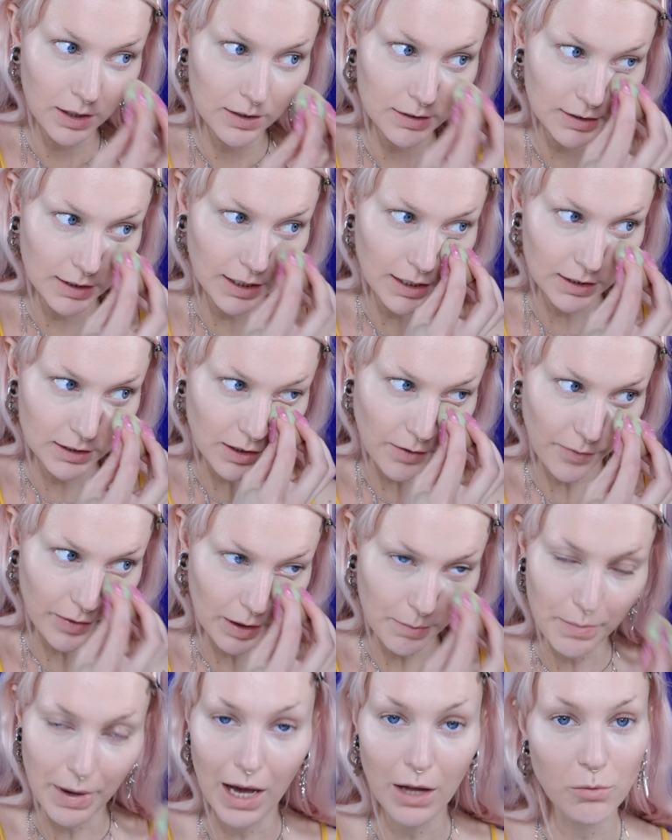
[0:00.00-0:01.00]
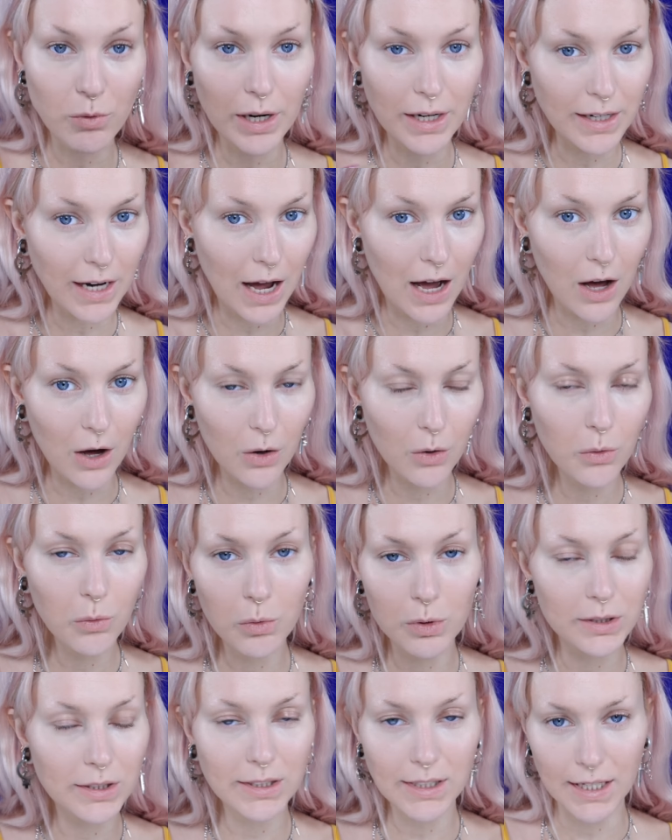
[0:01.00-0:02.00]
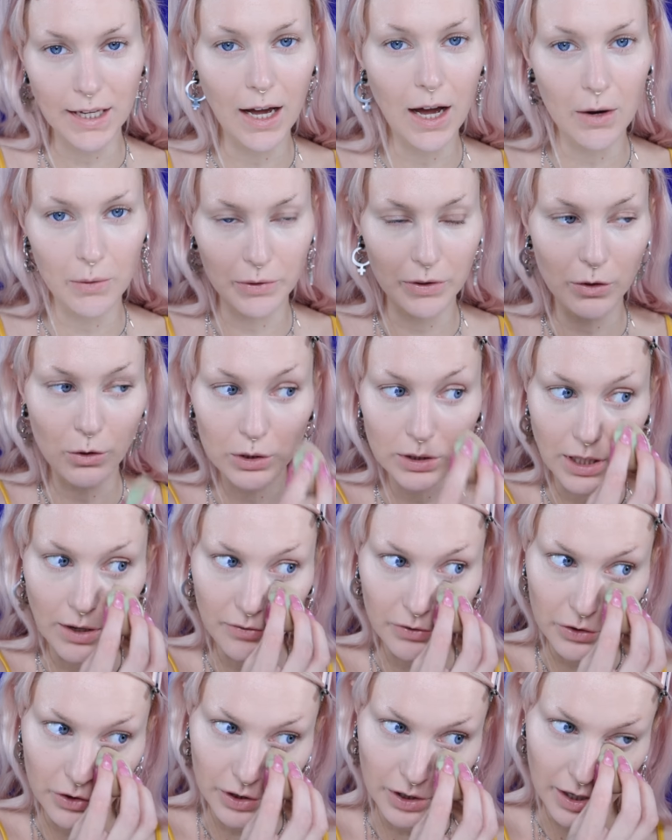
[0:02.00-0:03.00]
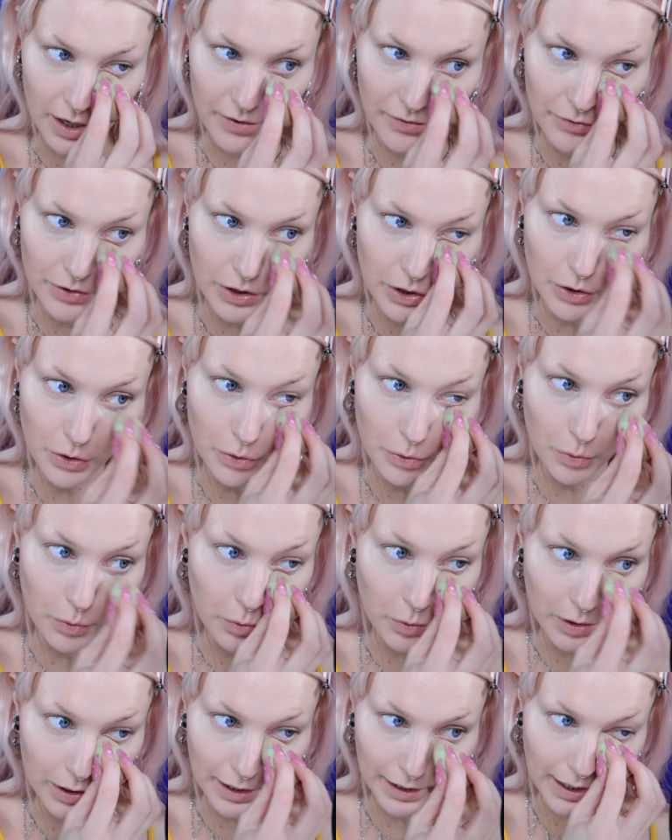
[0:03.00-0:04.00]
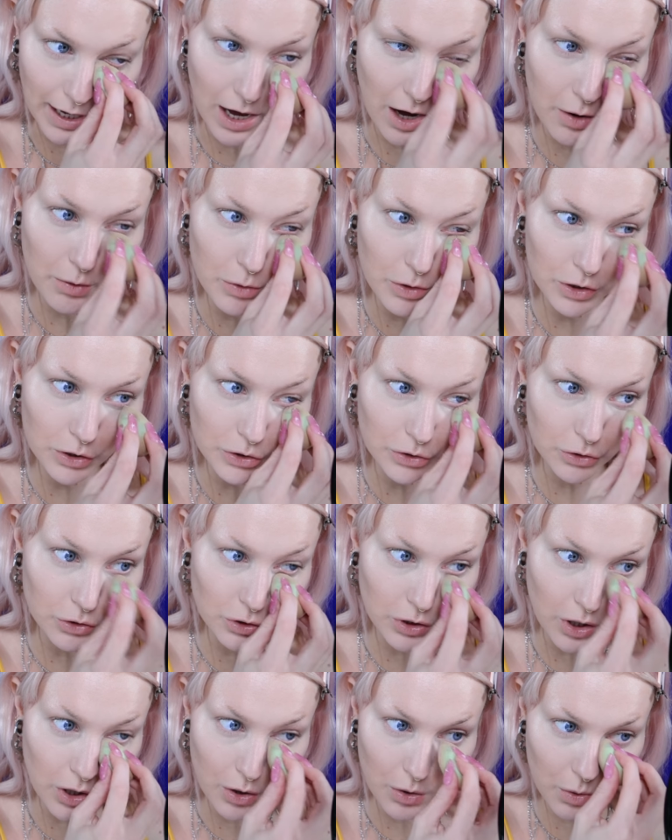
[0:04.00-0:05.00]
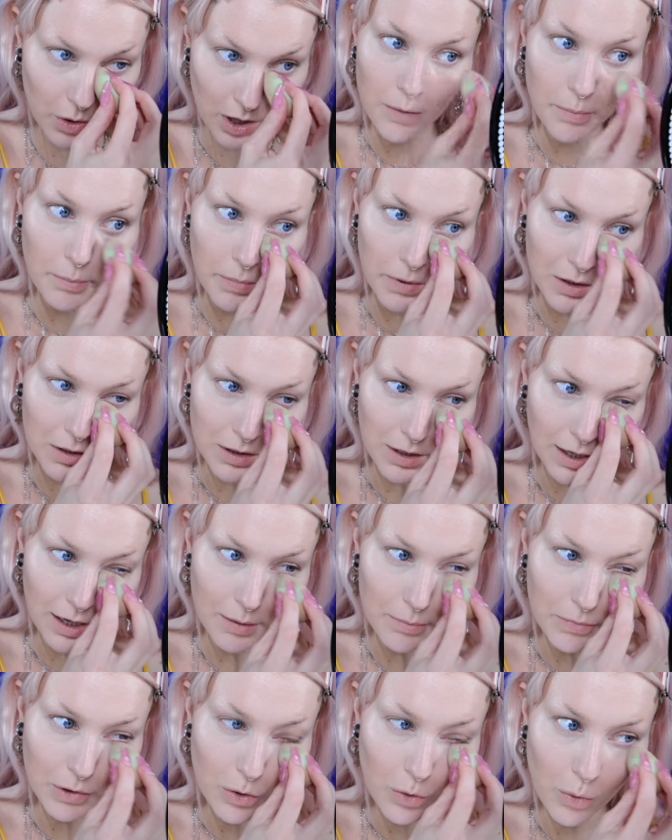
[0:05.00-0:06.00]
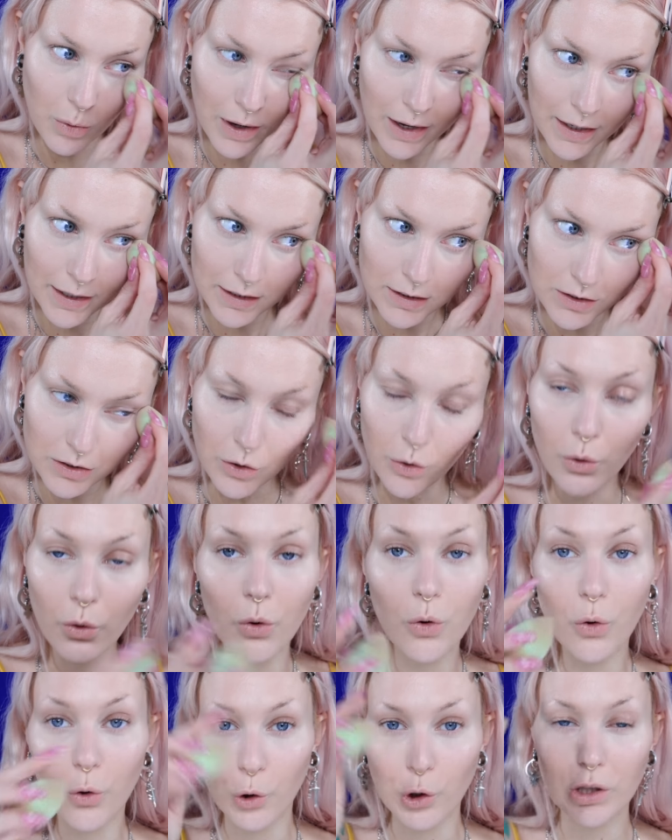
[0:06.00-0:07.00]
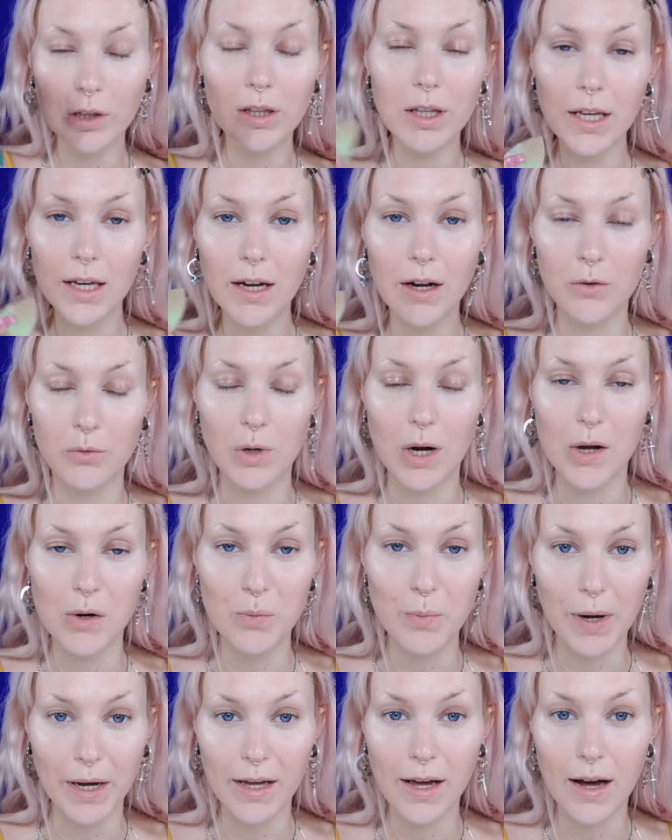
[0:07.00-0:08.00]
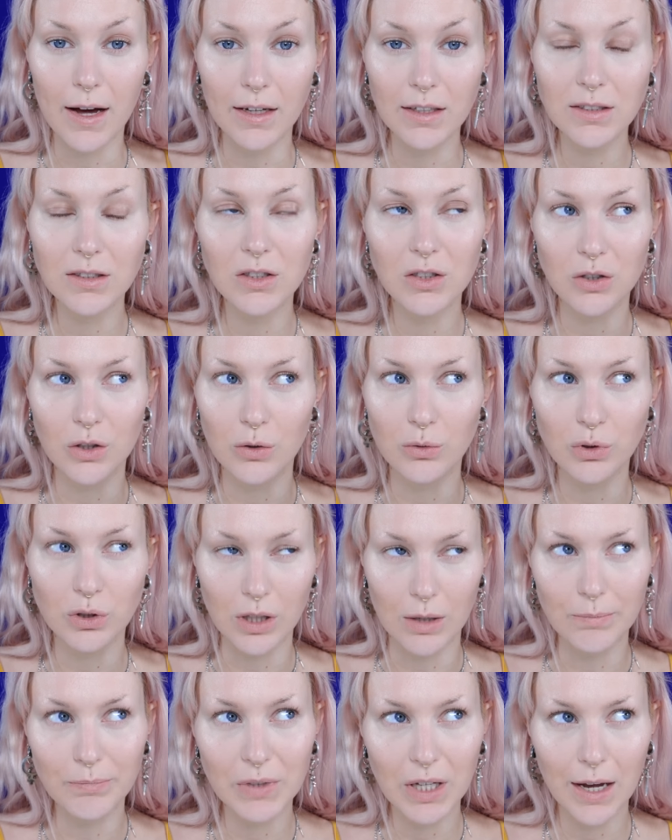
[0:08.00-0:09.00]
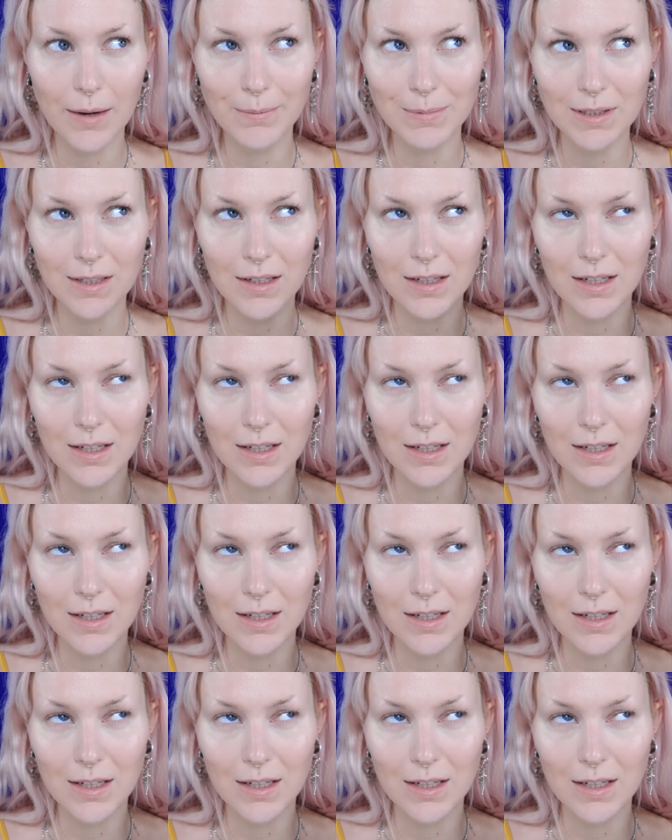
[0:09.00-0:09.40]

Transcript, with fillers: see as something bad right now. We'll see how it looks after a few like hours or so. But I'm quite oily around my eyes, so sometimes